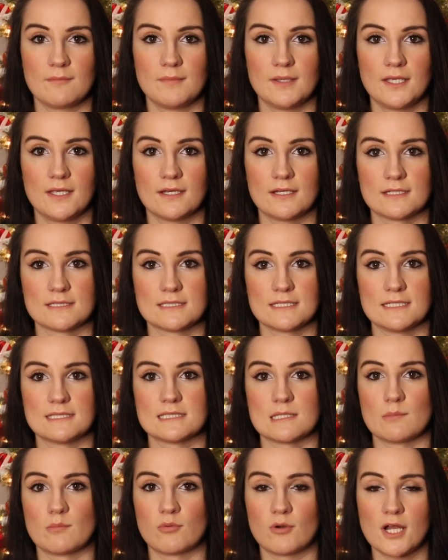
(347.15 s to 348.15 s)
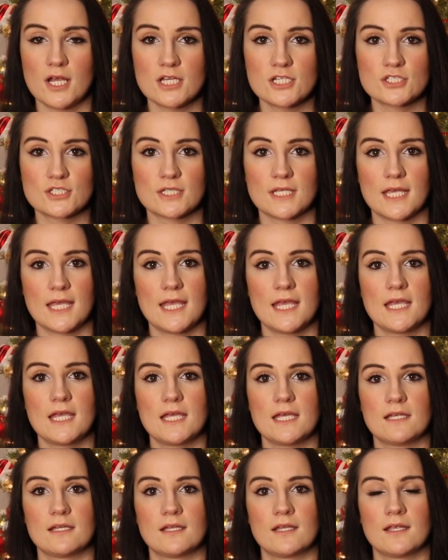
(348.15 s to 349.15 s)
because it's a brush
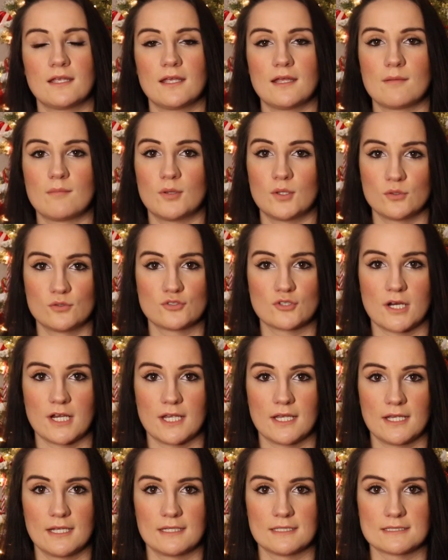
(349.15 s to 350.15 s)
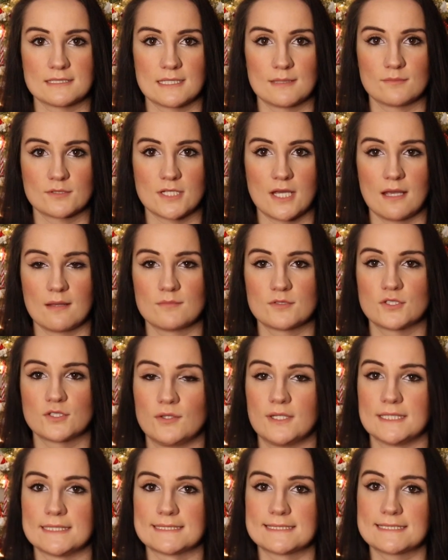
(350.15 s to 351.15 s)
and a blow dryer at the same time.
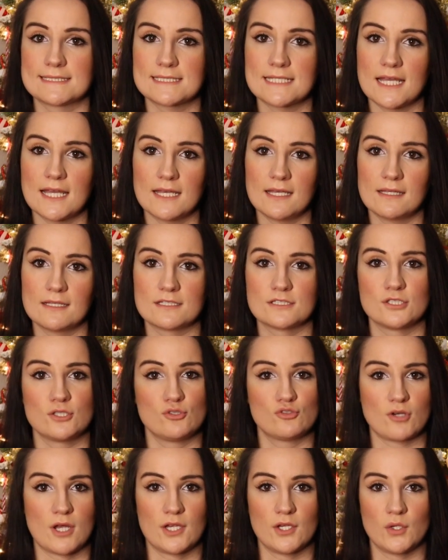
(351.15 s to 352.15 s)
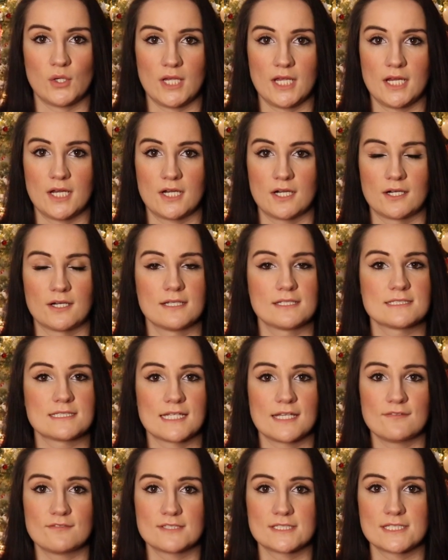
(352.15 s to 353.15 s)
can style as you dry your hair,
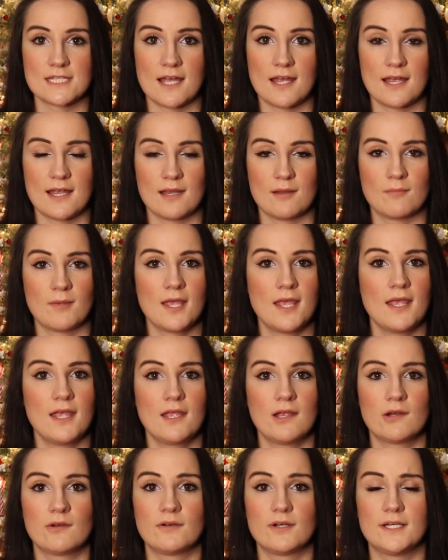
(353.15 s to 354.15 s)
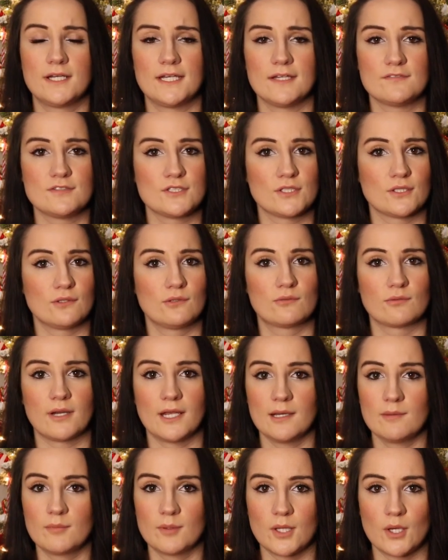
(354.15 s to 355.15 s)
saves time, gives you a
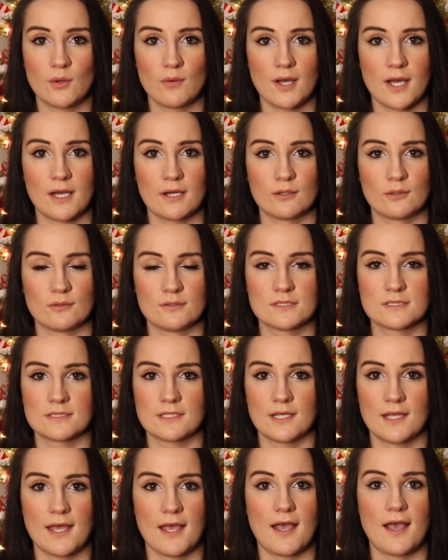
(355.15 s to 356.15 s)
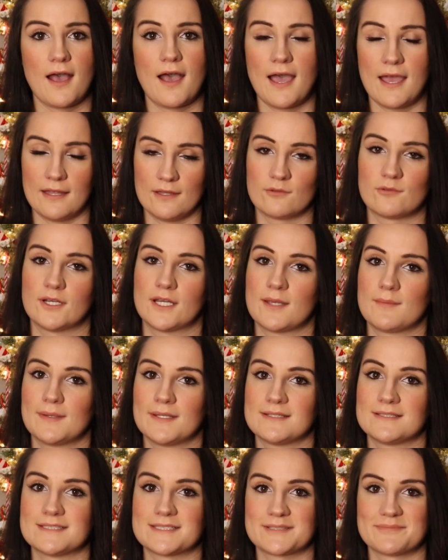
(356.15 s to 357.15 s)
great blowout, highly
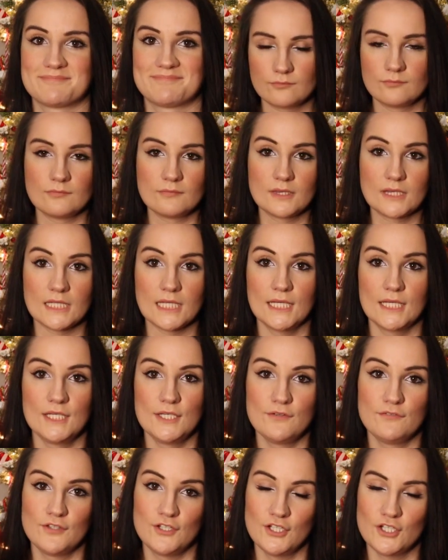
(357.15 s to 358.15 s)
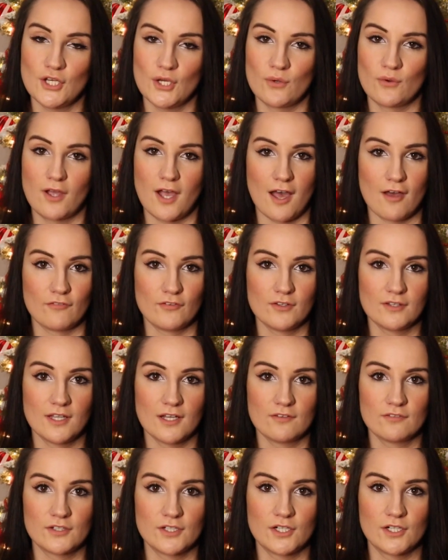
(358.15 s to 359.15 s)
recommend. If you know a coffee
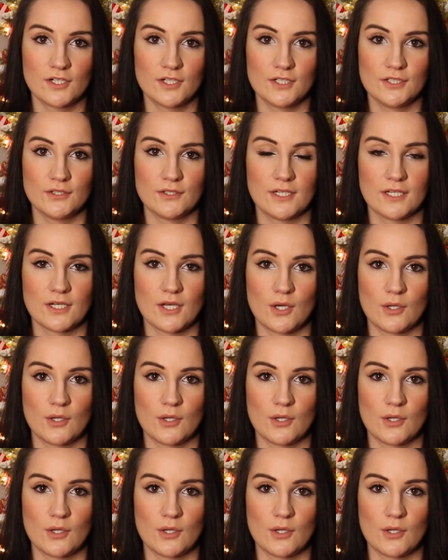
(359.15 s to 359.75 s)
lover, you can